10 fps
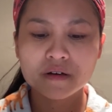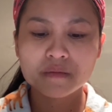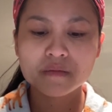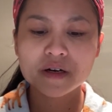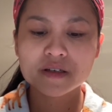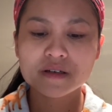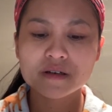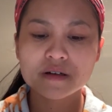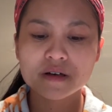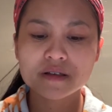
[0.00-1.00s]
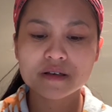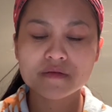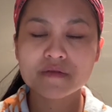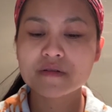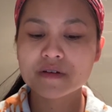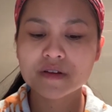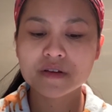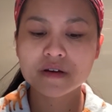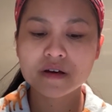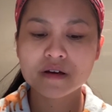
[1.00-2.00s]
much, as in very
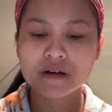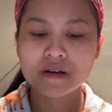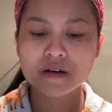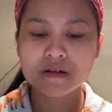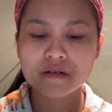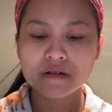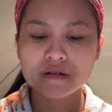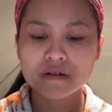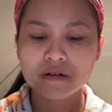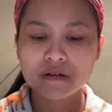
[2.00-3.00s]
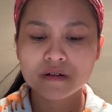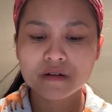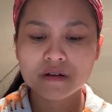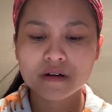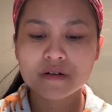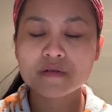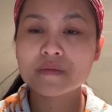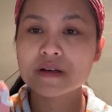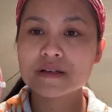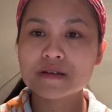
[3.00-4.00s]
thick layer. I
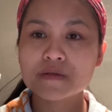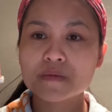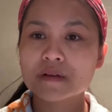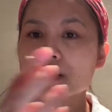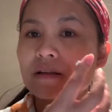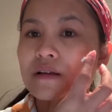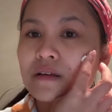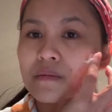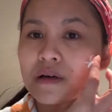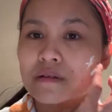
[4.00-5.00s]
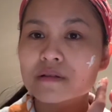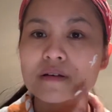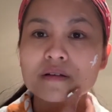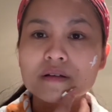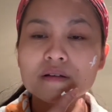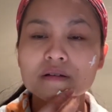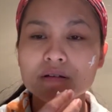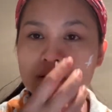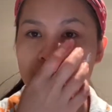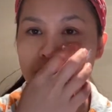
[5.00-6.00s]
normally just put like that amount, and then
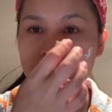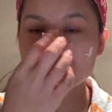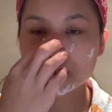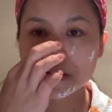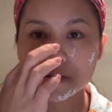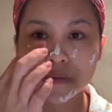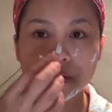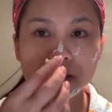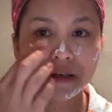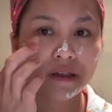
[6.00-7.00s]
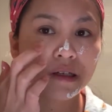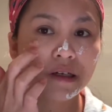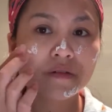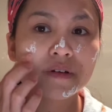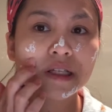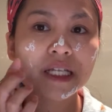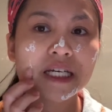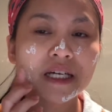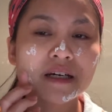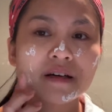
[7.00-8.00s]
spread it
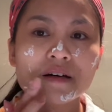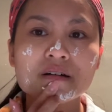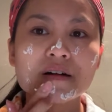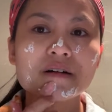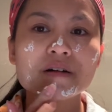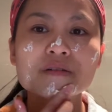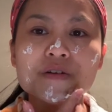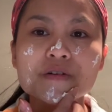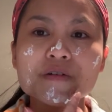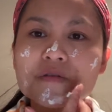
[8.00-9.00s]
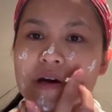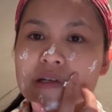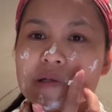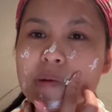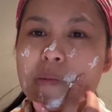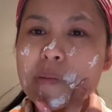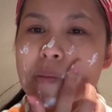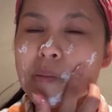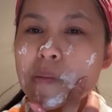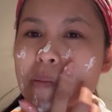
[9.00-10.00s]
evenly around your face.
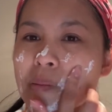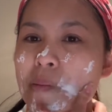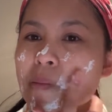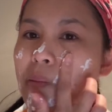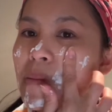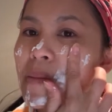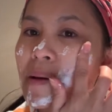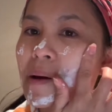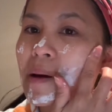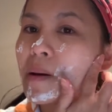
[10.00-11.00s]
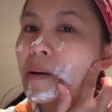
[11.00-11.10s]
Okay,